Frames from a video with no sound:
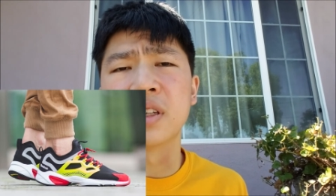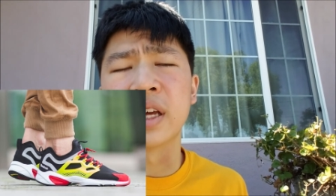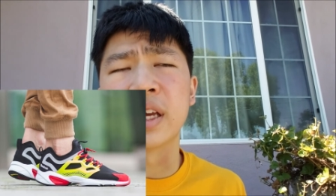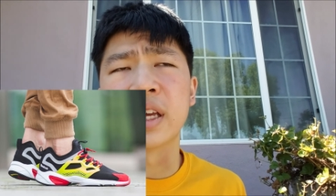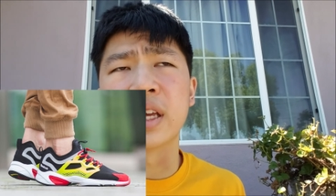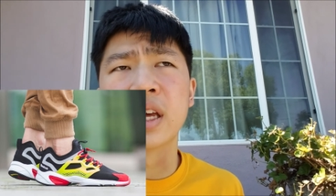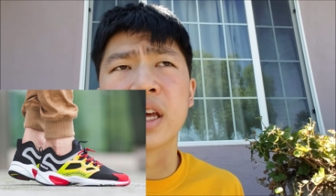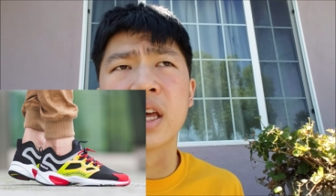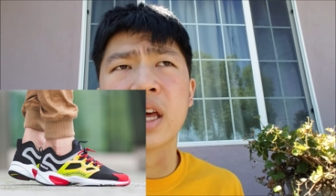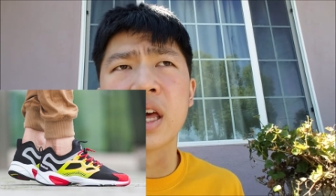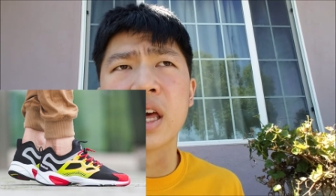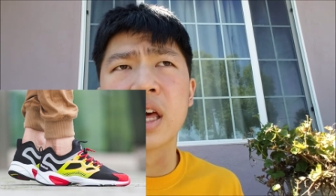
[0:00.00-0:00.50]

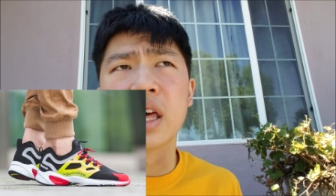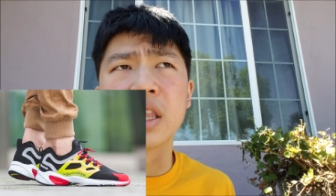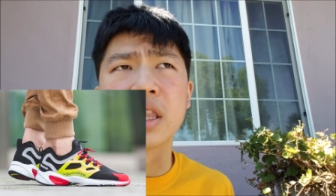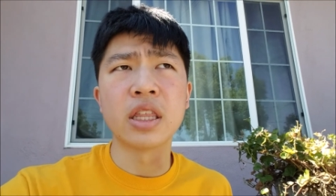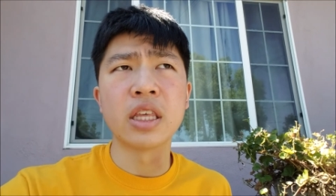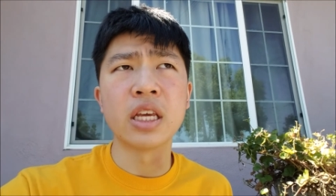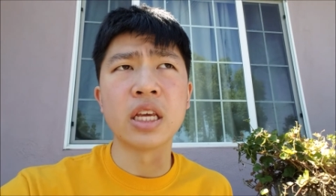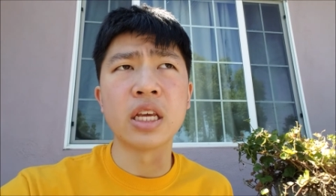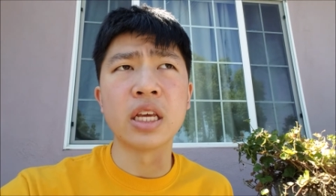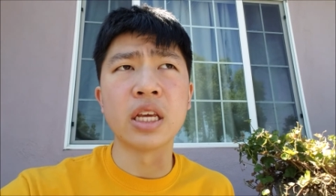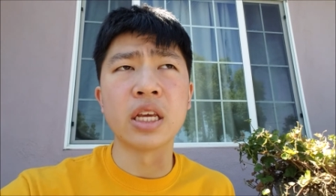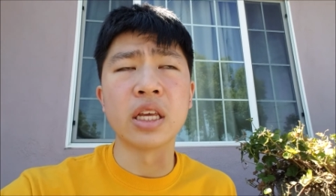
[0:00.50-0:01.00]
Like
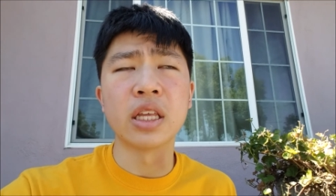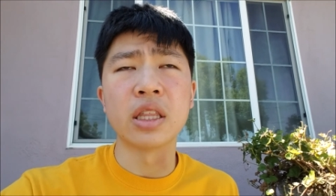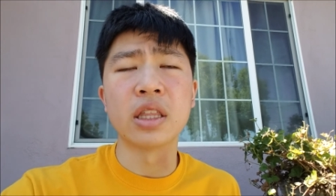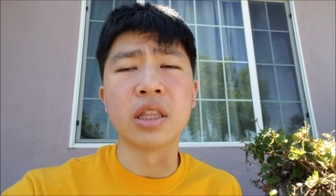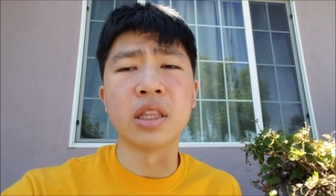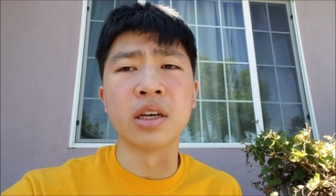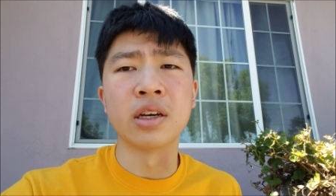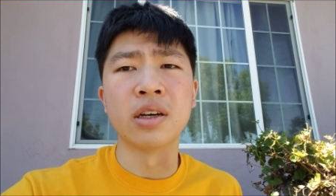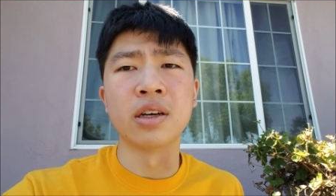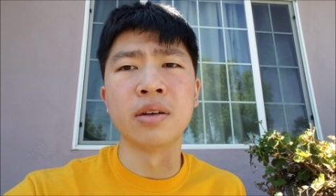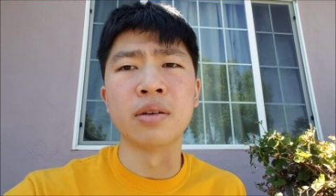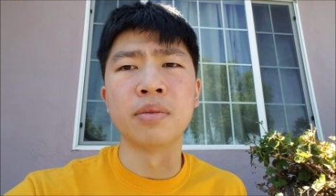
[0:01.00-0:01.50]
the
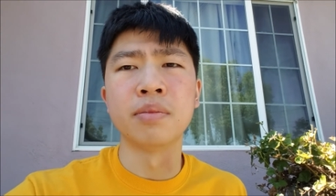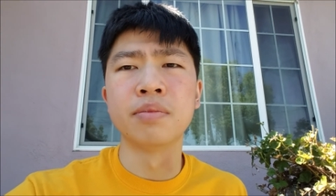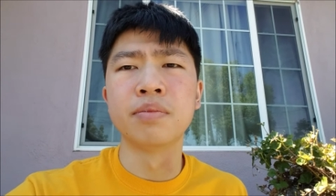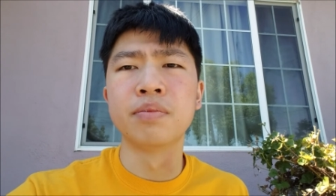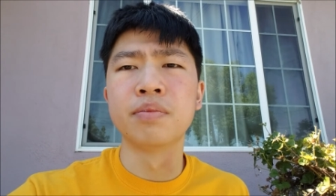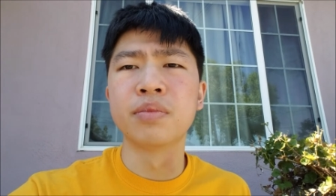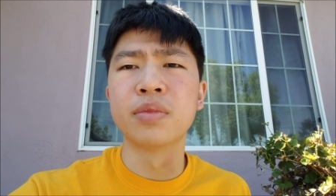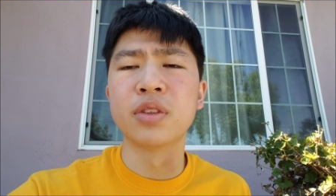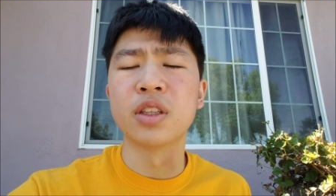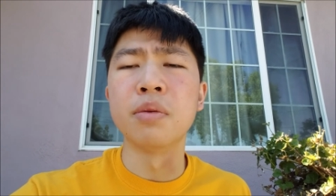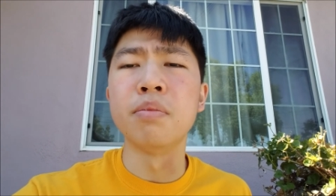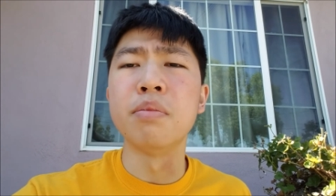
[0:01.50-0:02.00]
the
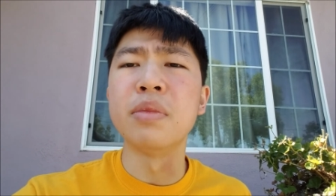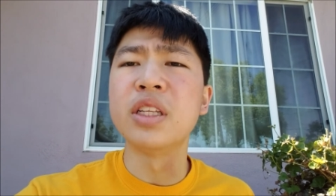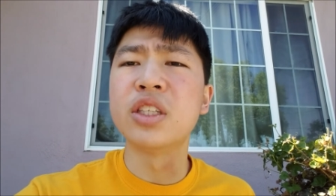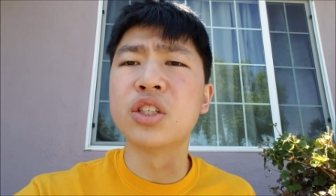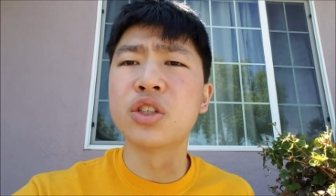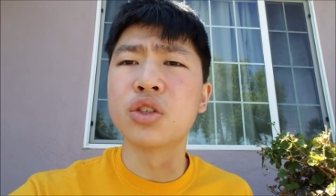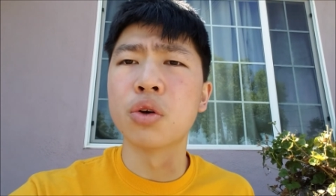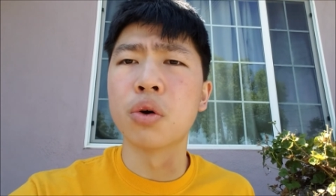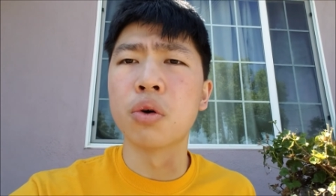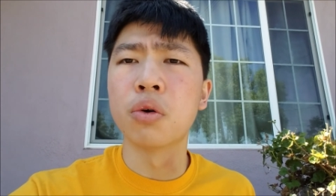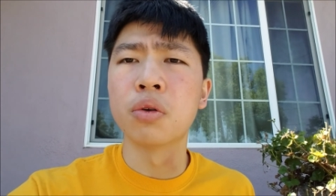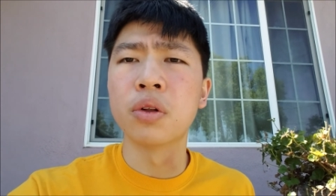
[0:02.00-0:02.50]
the
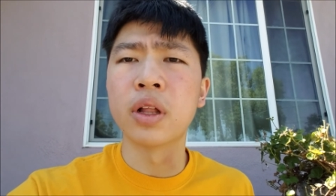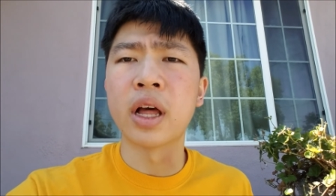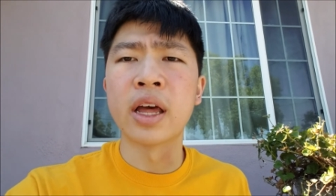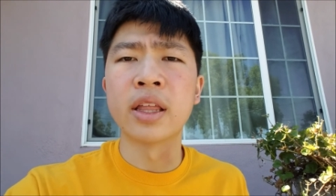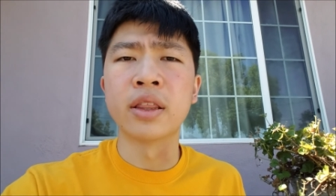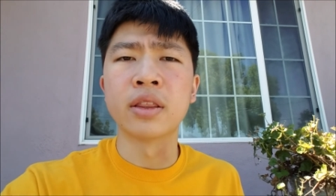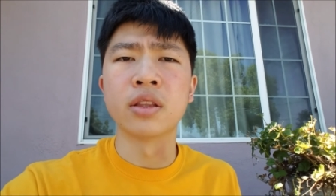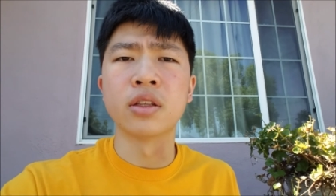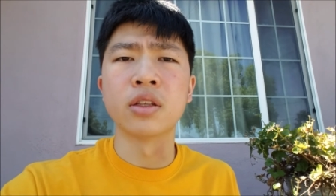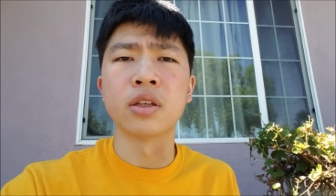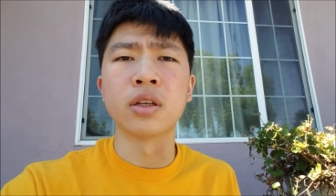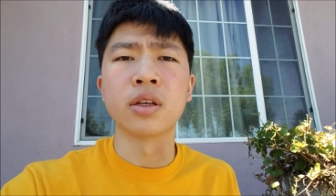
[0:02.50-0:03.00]
midsole
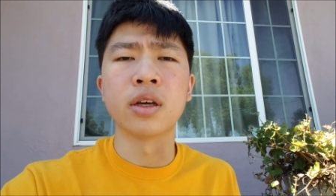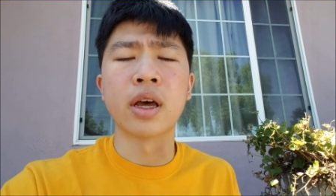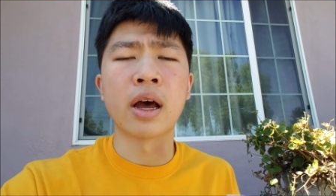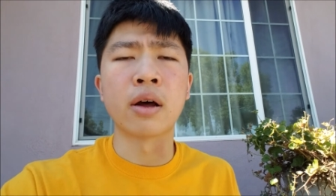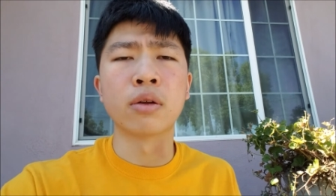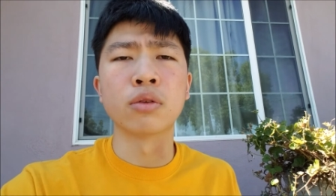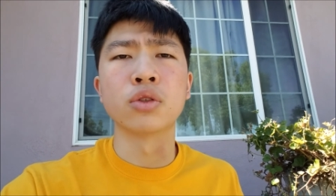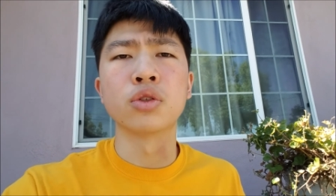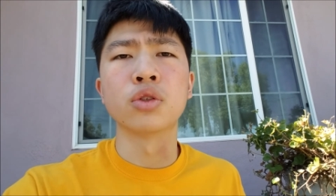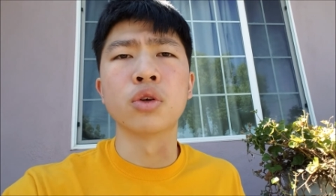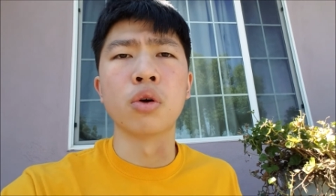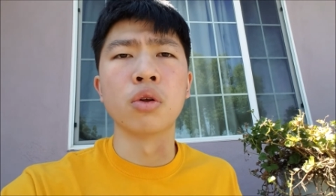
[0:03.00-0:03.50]
and the
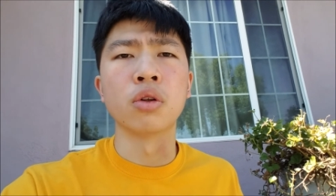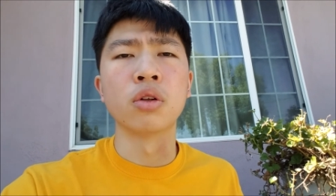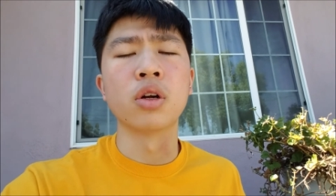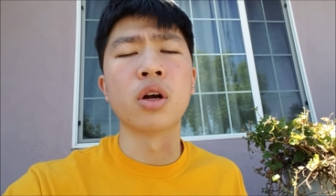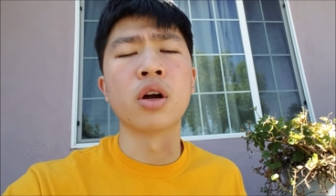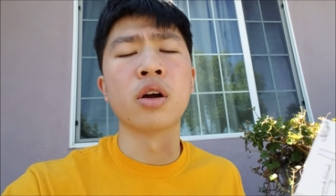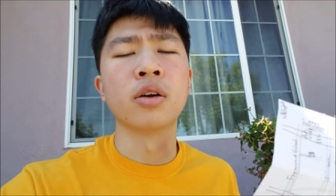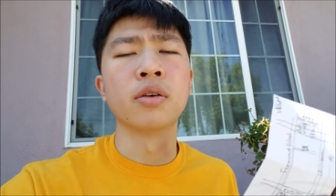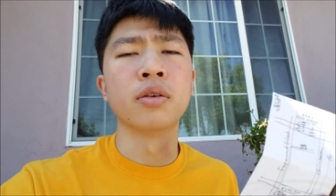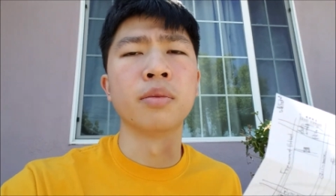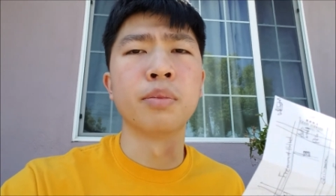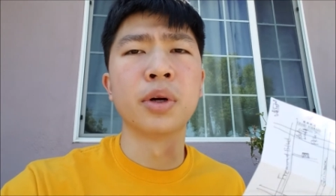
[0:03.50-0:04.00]
outsole
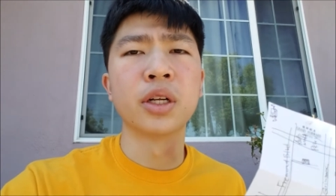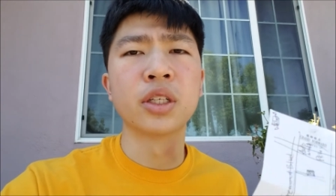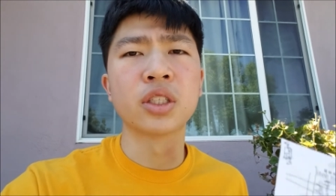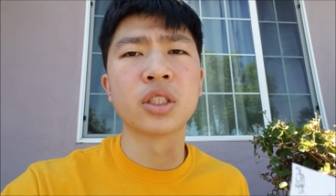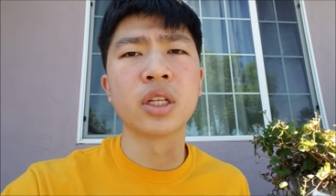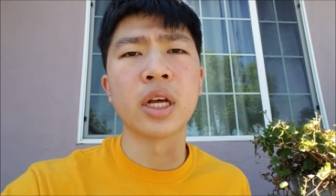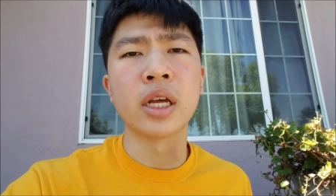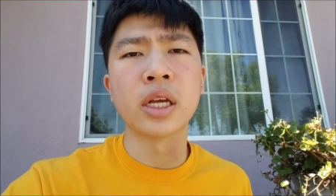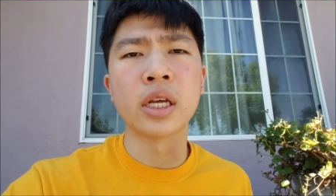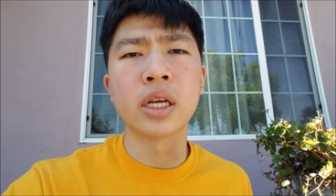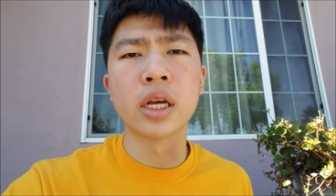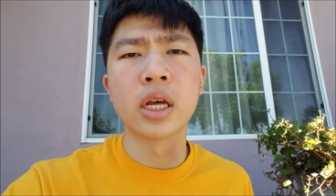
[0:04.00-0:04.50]
are
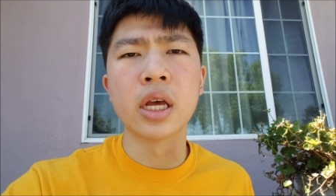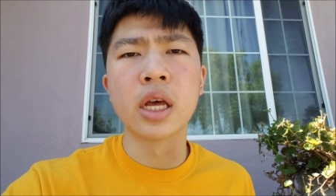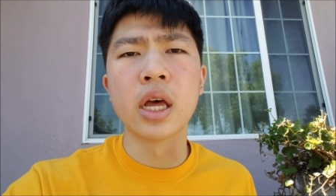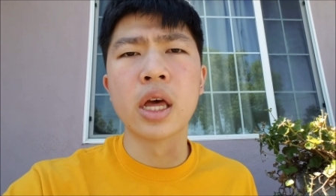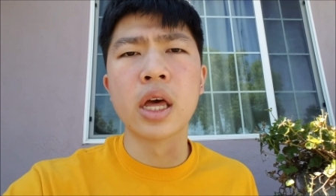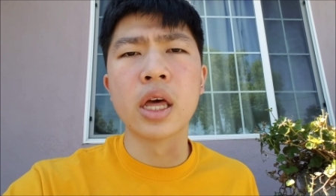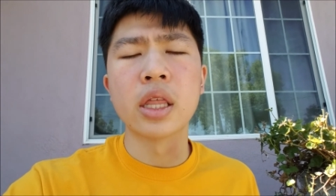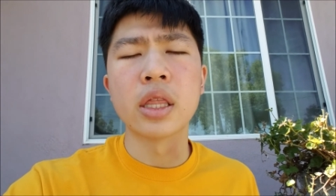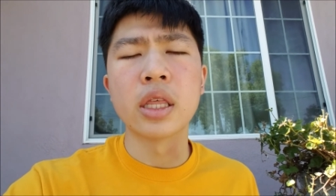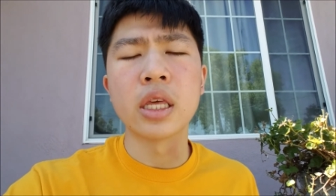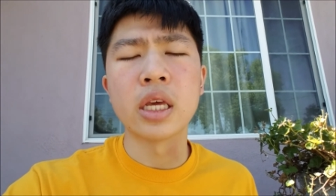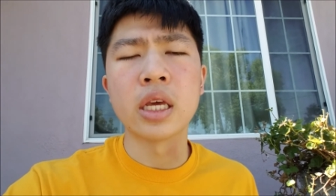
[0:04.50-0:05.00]
much like
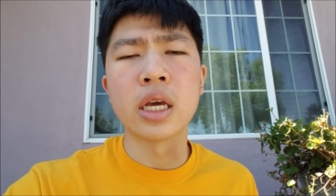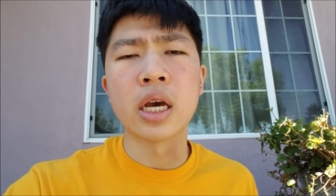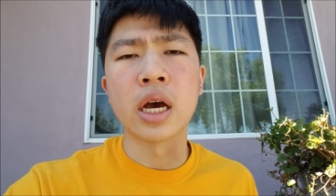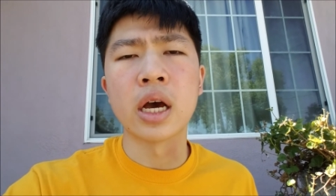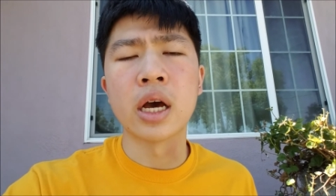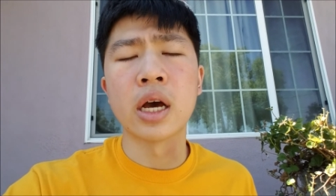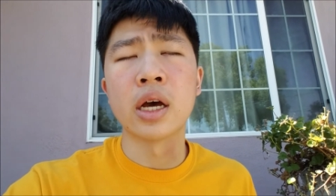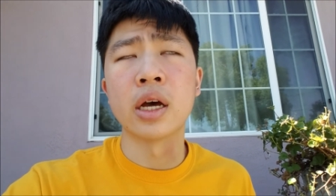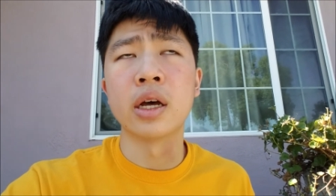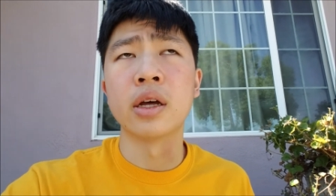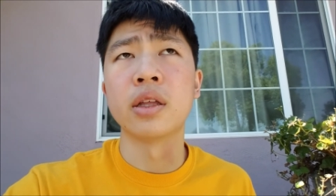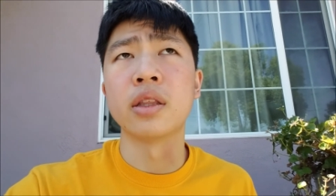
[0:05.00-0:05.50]
the
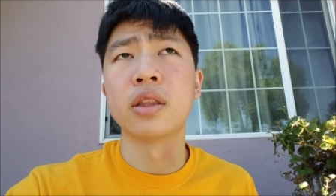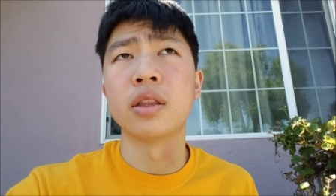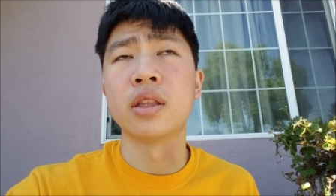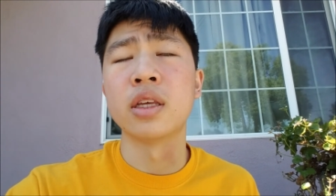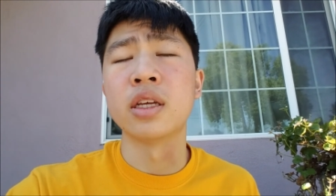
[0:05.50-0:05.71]
uh,